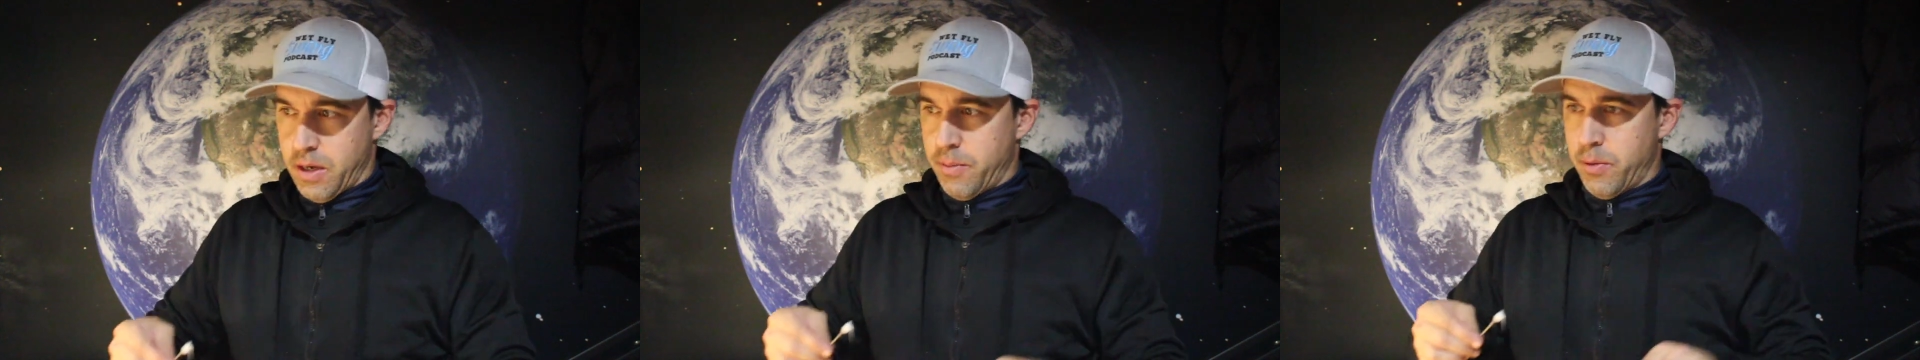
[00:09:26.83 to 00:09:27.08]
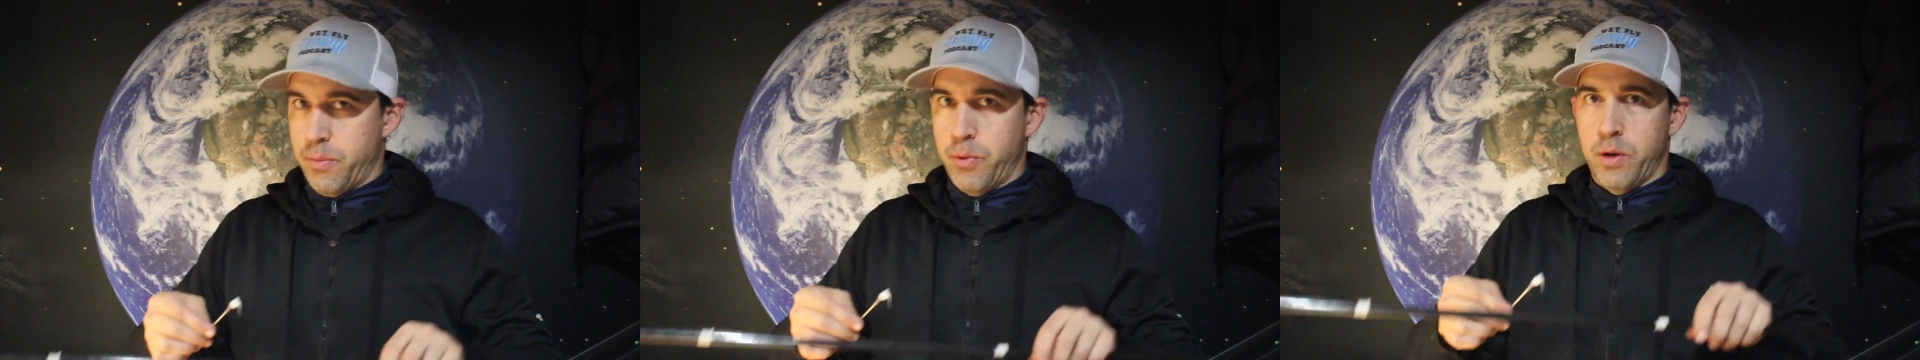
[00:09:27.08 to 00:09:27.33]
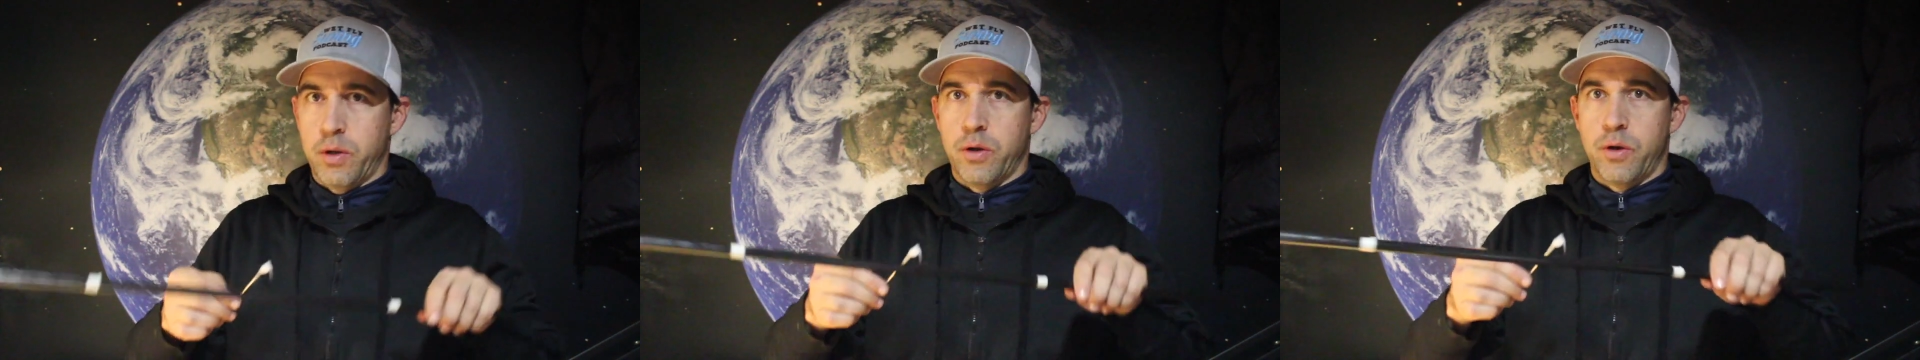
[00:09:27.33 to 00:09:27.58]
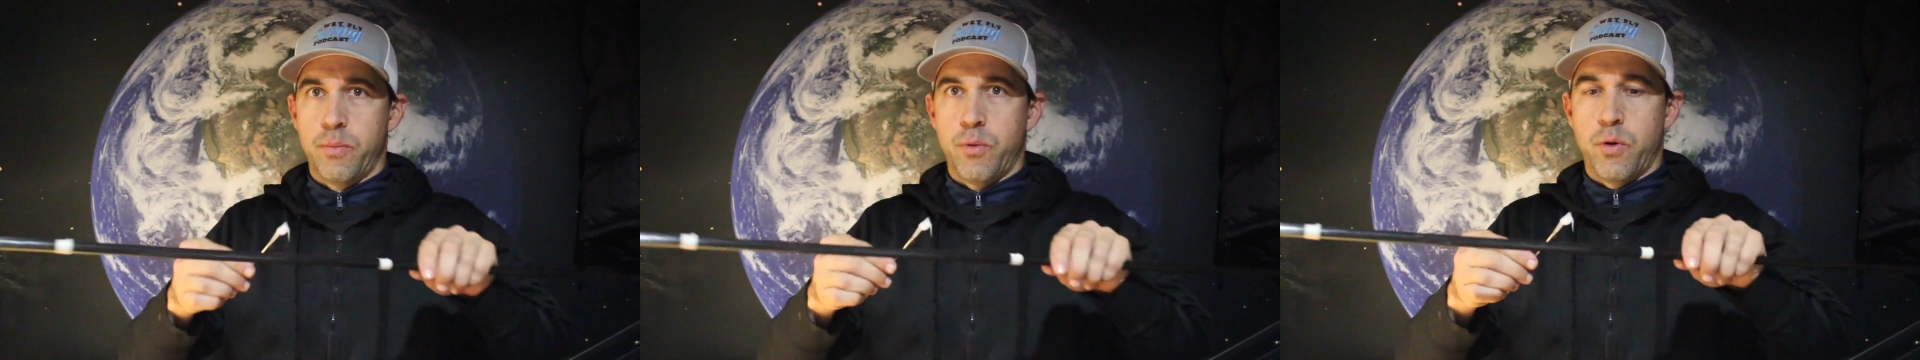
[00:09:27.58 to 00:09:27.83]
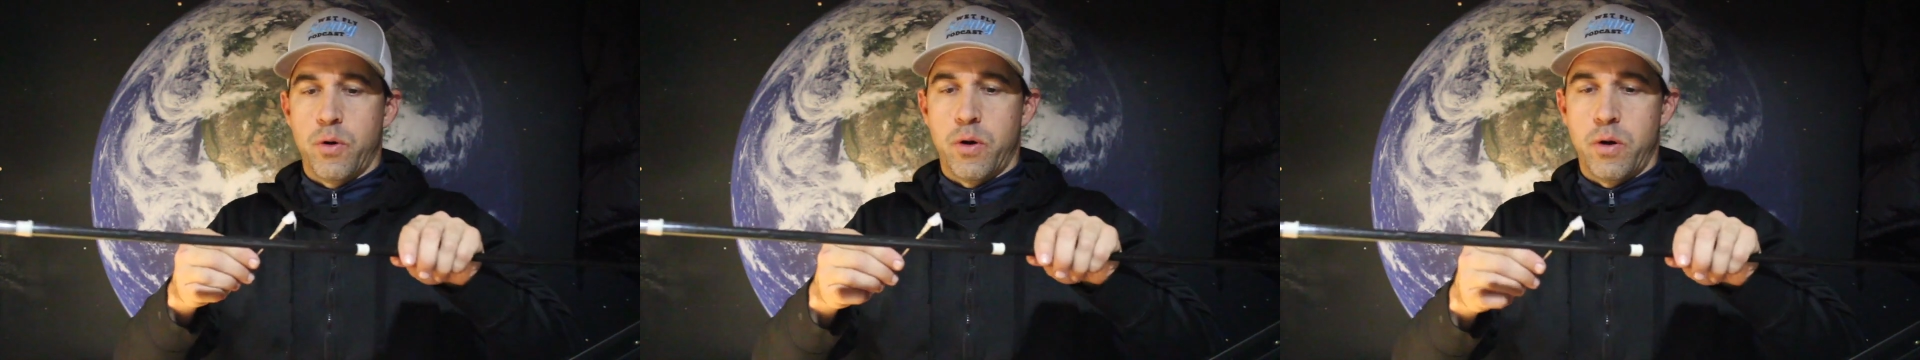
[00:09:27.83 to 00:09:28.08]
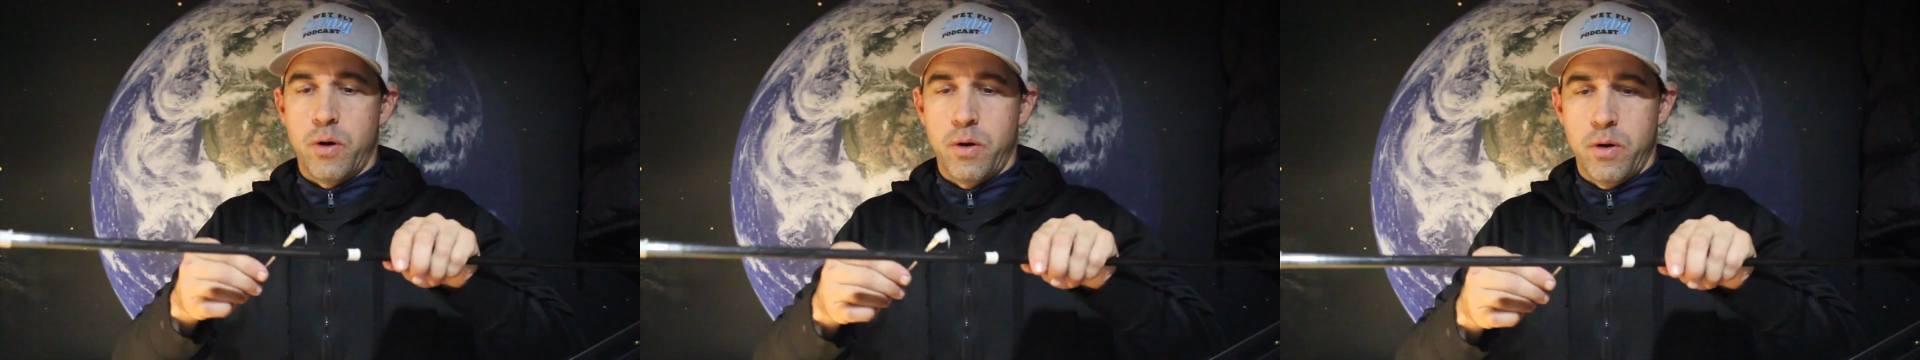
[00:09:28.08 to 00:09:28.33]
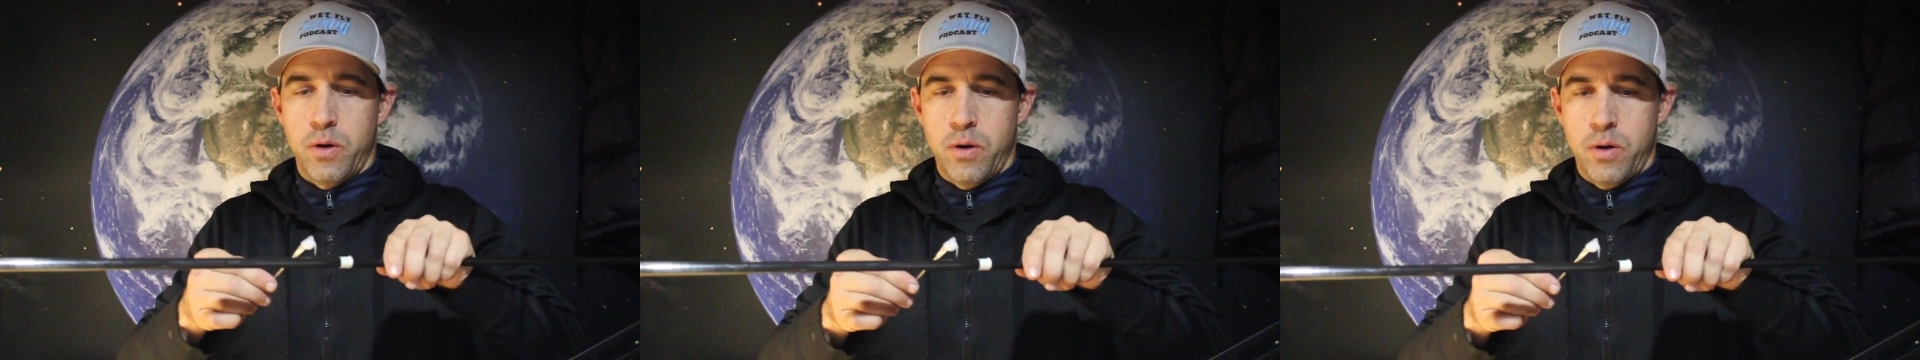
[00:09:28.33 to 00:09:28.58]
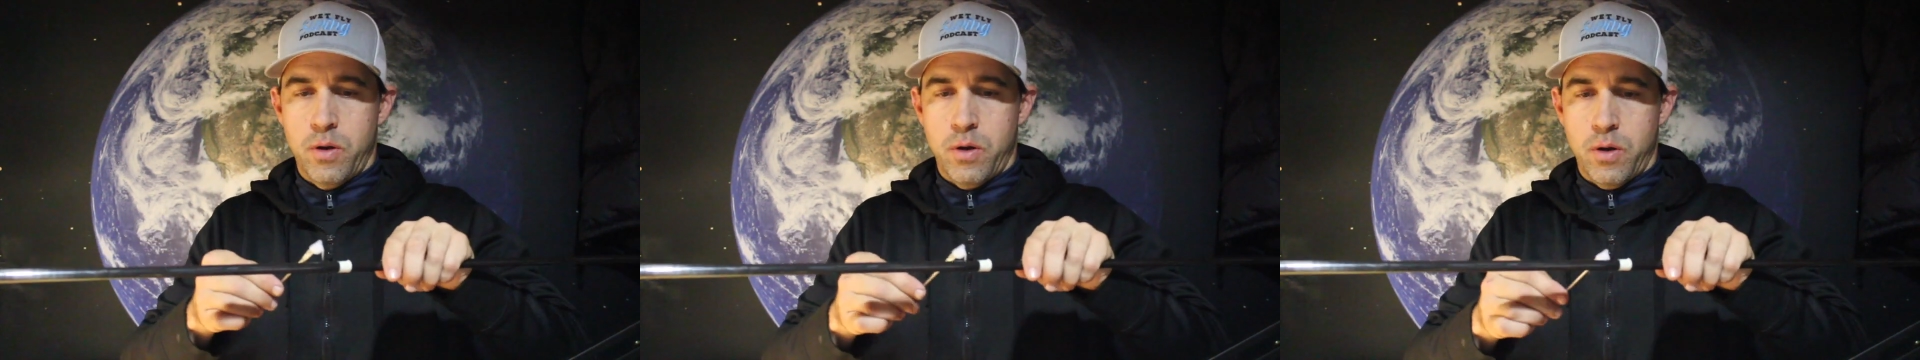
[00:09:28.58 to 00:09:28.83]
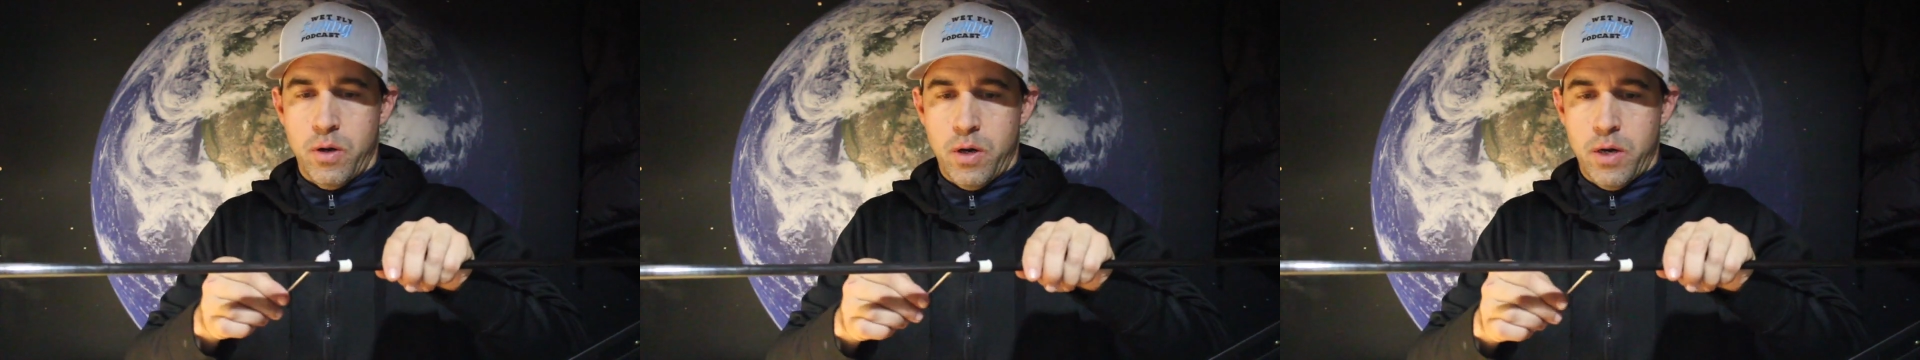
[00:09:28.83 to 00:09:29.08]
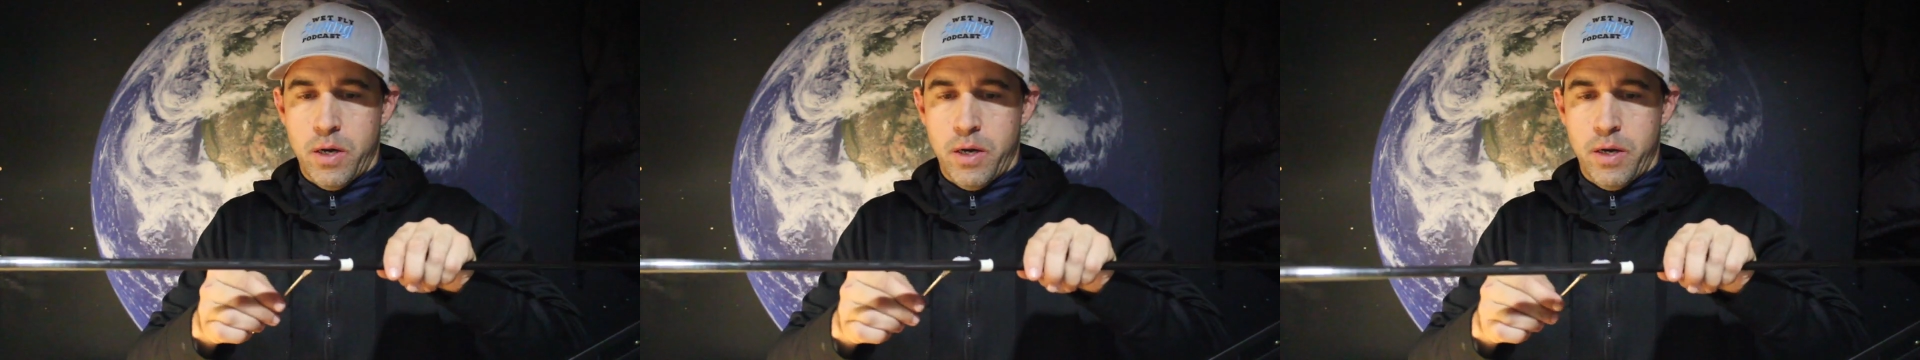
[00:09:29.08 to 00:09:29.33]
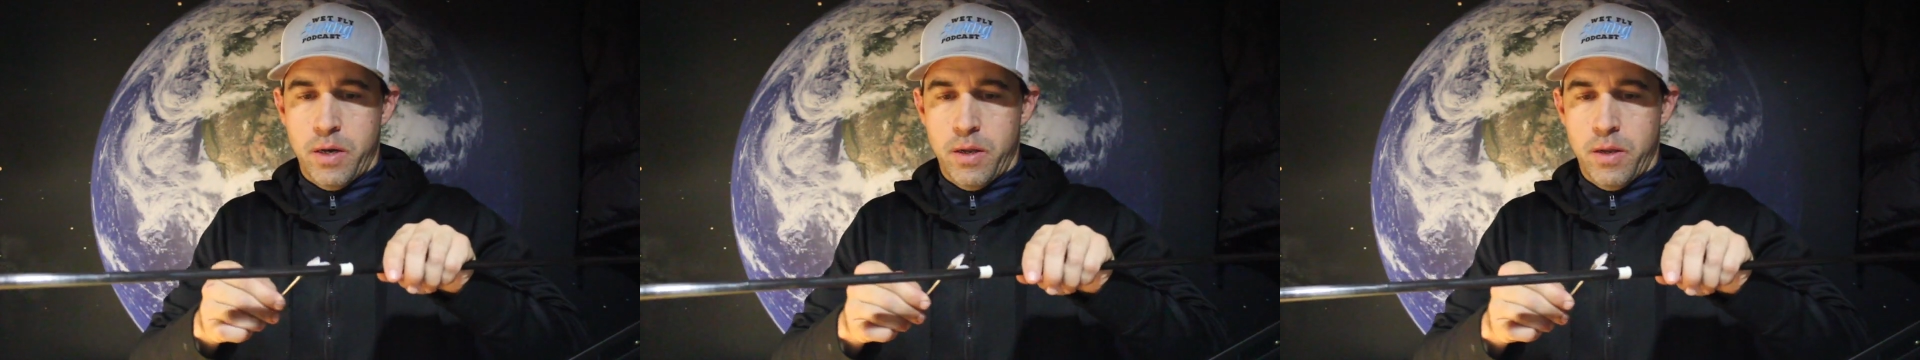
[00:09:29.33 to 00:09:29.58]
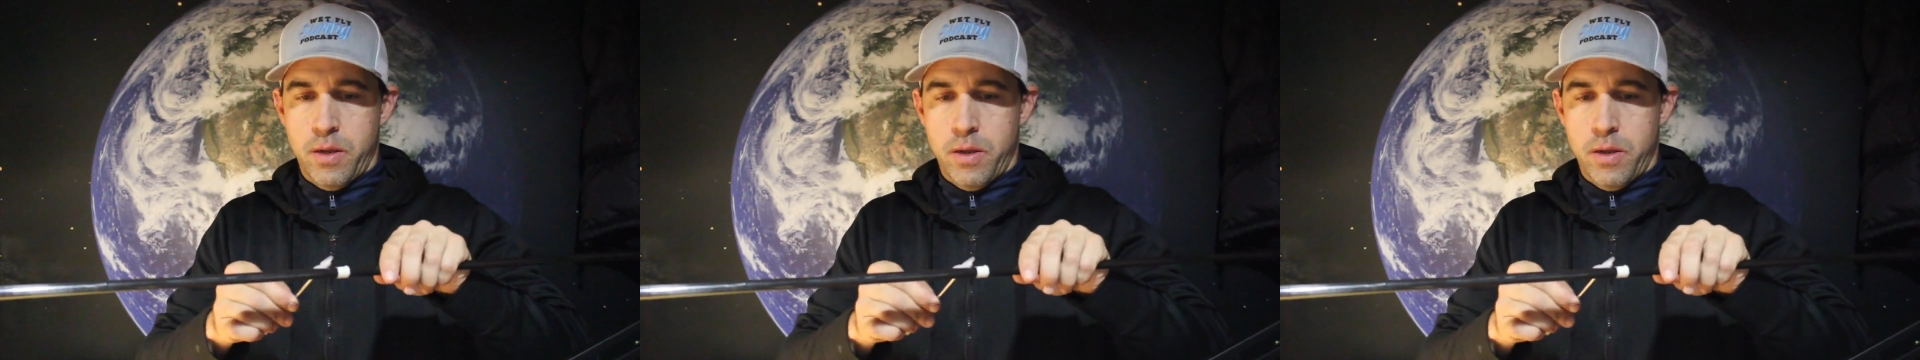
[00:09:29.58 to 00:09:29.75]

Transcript: I'm going to put a little more on